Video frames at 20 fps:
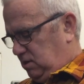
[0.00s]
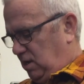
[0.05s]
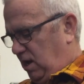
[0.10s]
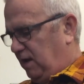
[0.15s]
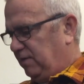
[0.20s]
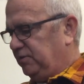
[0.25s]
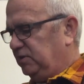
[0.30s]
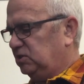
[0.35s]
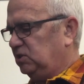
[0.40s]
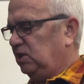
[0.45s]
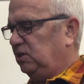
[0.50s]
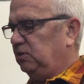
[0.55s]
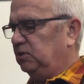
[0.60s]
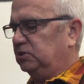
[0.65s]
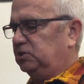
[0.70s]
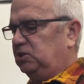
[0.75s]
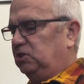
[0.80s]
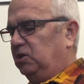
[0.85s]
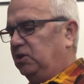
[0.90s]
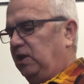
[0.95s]
obviously
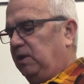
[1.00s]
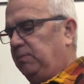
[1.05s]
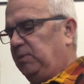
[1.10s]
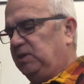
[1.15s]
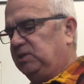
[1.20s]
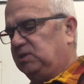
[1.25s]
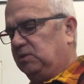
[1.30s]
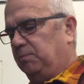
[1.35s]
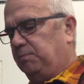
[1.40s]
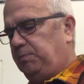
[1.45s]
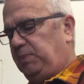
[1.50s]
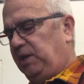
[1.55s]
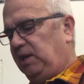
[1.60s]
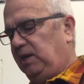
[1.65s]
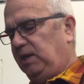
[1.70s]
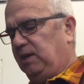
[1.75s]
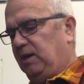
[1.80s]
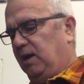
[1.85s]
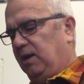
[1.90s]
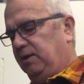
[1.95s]
there's still going to be some
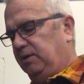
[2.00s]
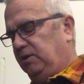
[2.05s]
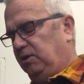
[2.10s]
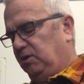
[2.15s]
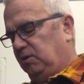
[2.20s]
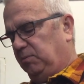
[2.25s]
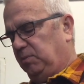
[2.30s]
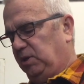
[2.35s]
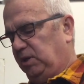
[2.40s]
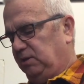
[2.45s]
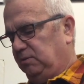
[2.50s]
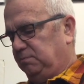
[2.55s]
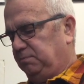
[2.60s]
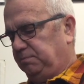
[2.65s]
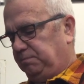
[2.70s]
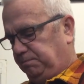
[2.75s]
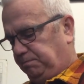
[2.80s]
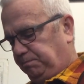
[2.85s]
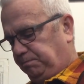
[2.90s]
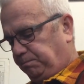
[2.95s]
pitting on here,
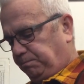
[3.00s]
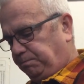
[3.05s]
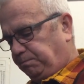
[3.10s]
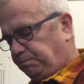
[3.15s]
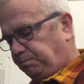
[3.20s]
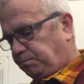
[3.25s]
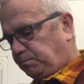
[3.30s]
but